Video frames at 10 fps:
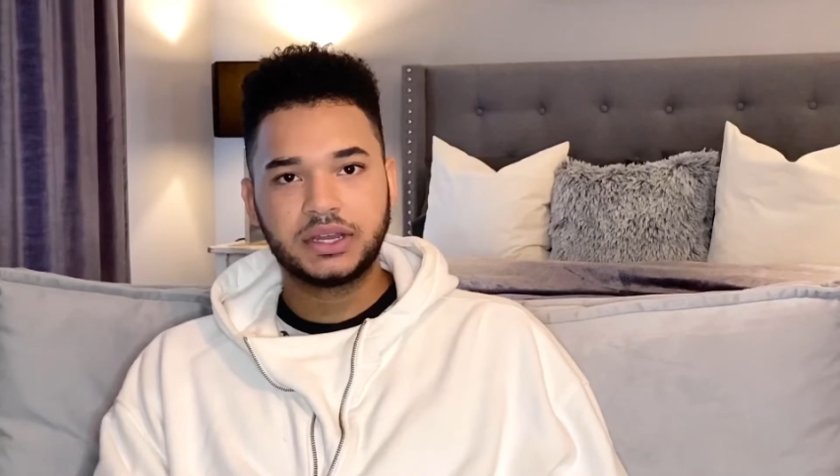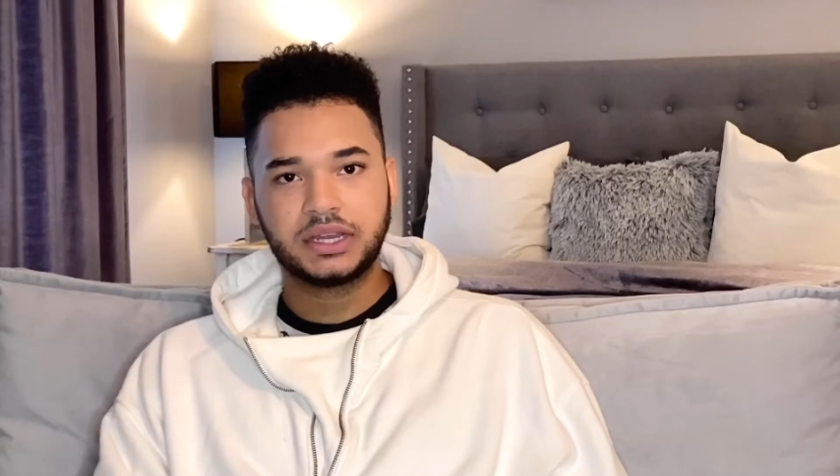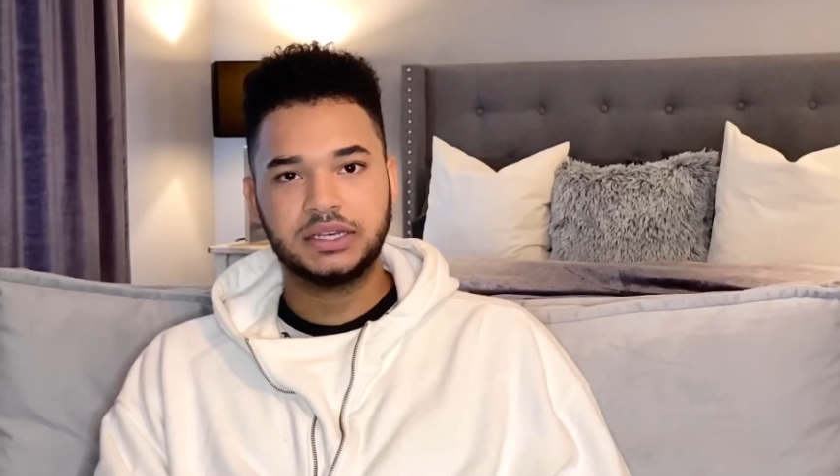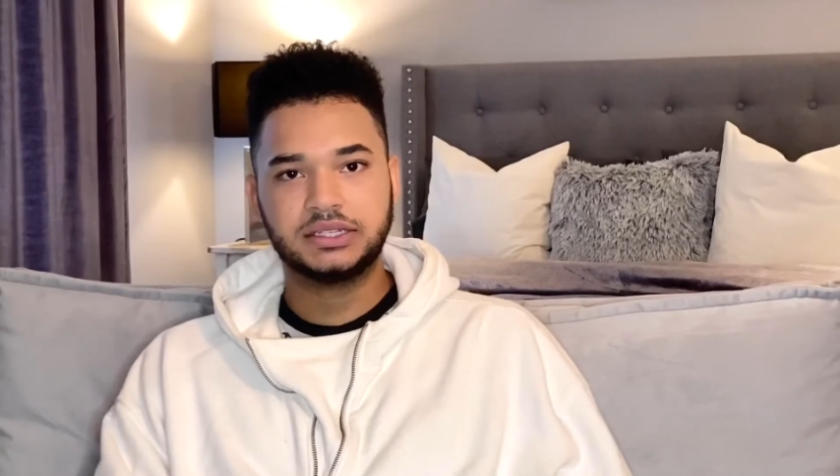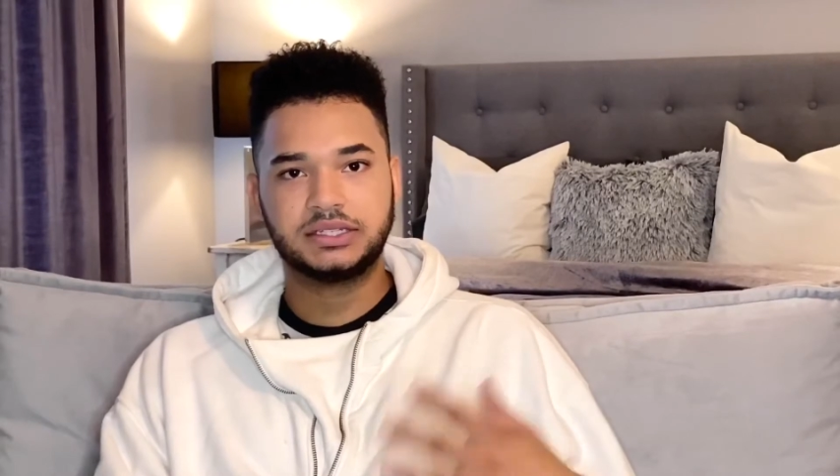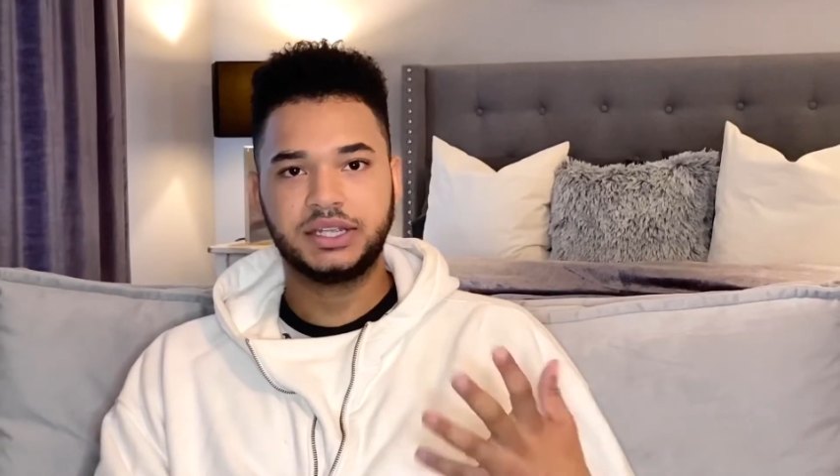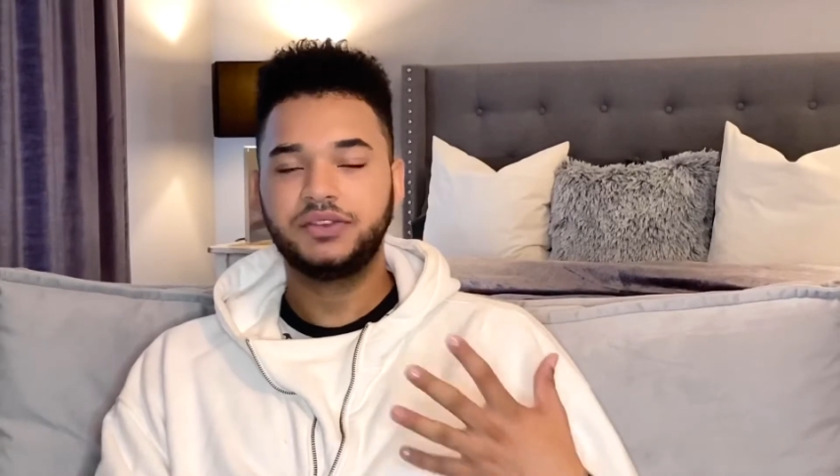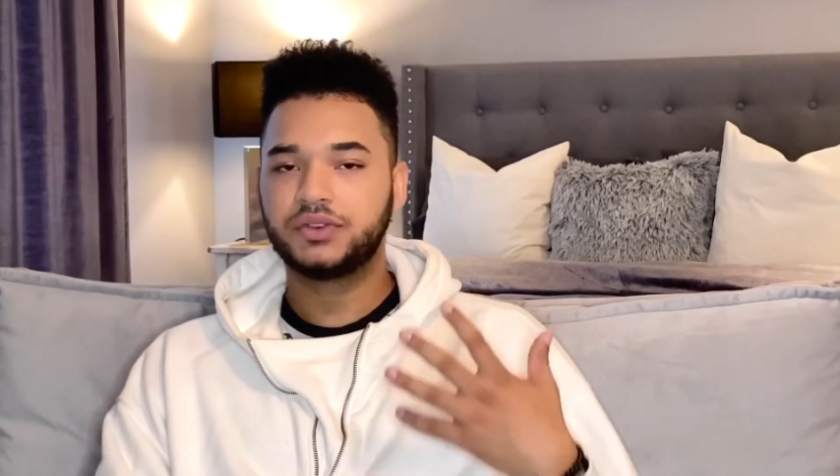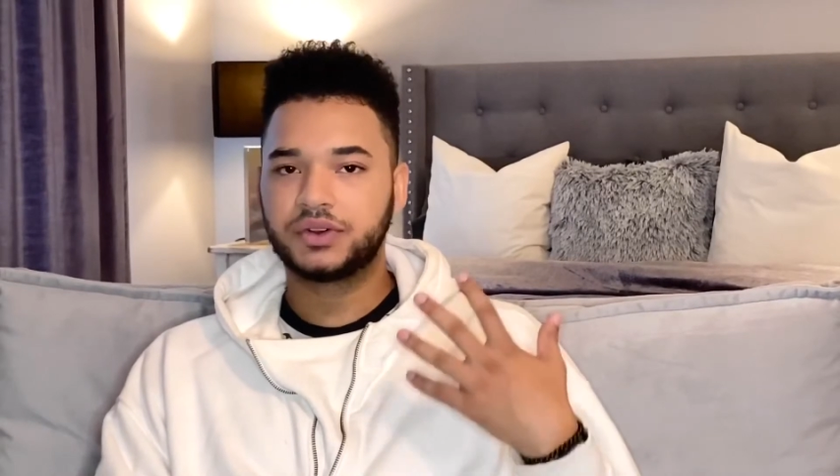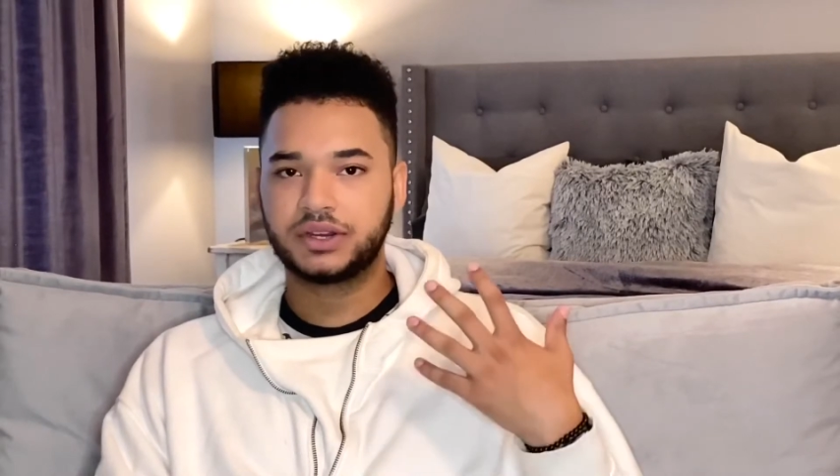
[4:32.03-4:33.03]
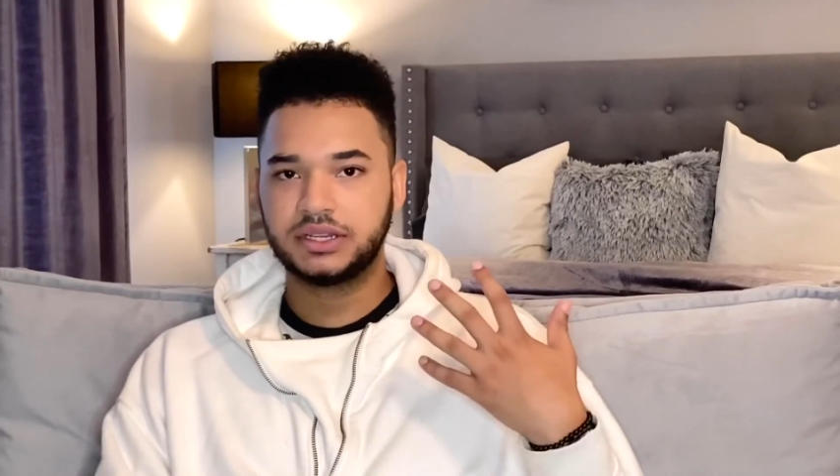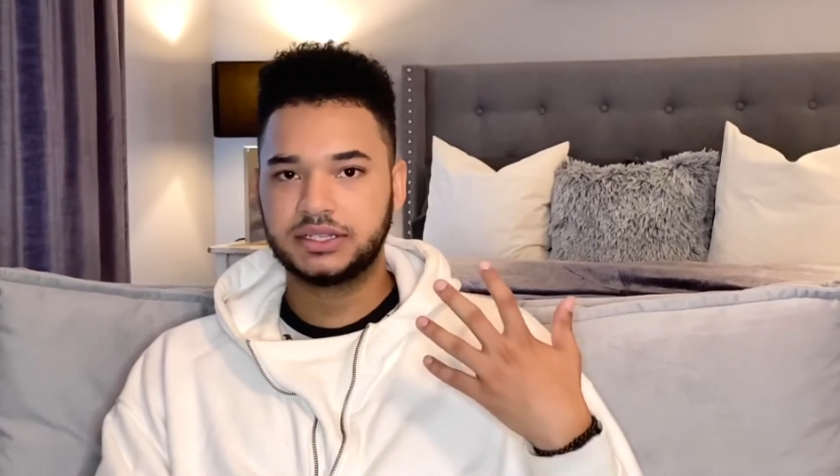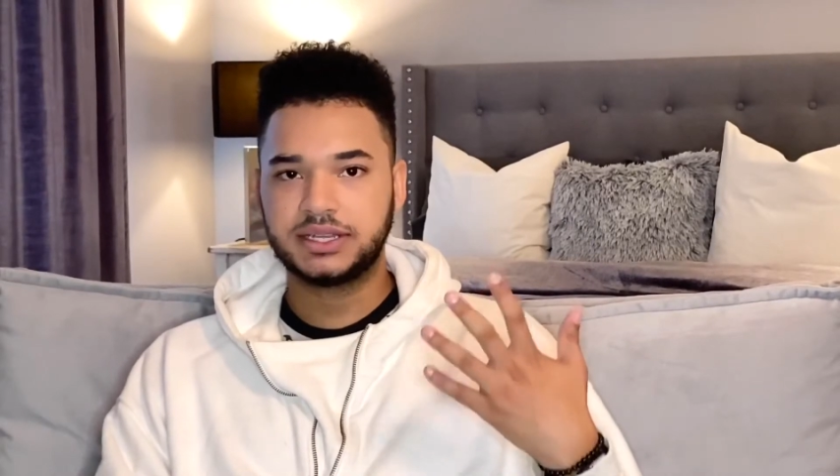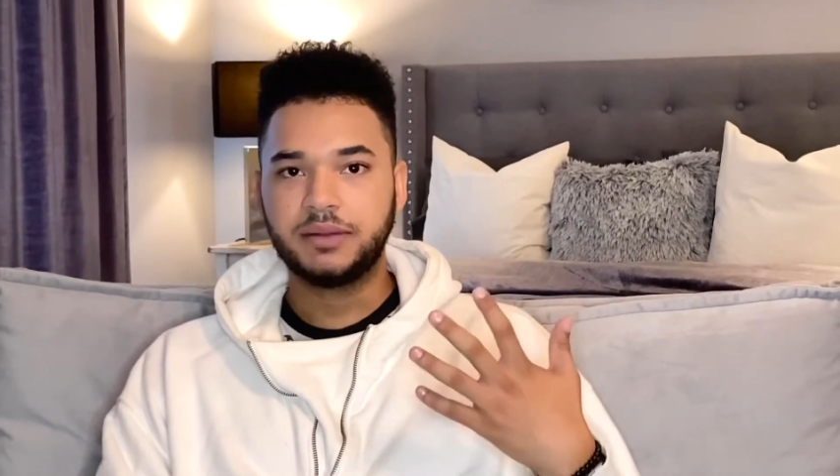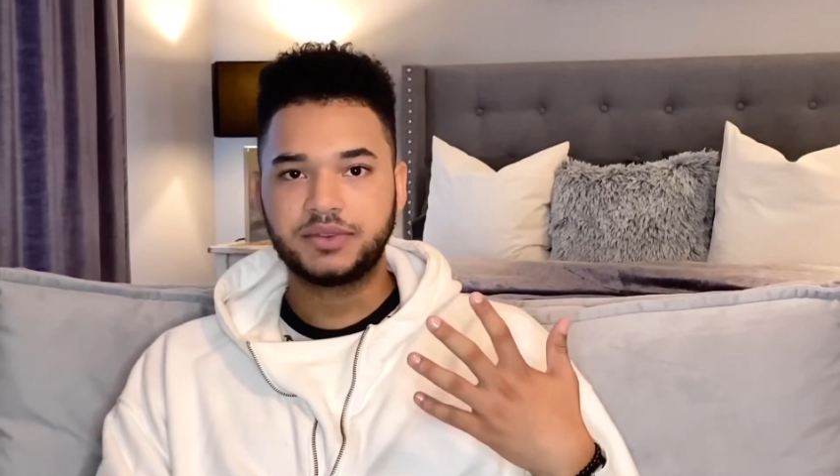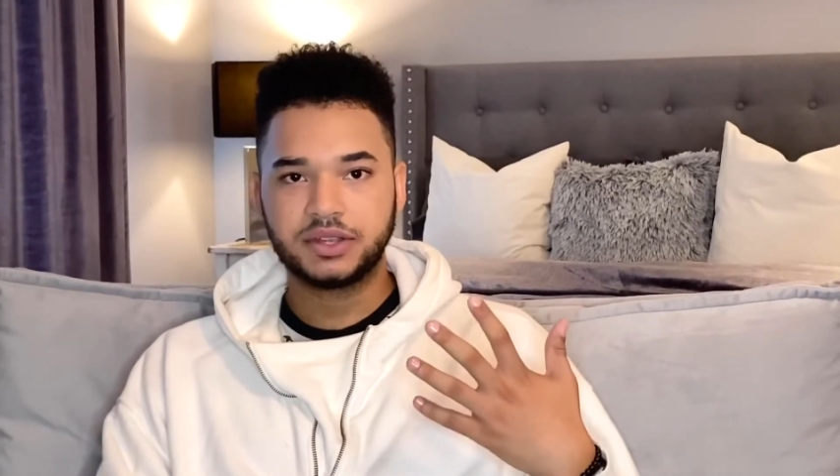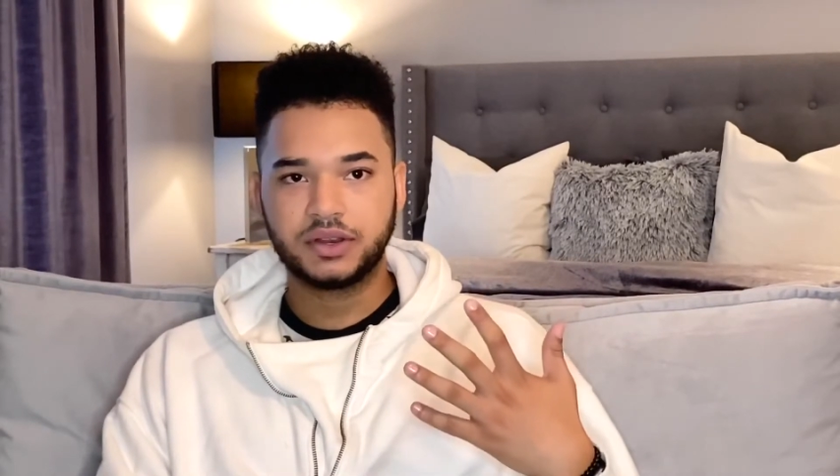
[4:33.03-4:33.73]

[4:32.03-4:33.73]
conceived or concepted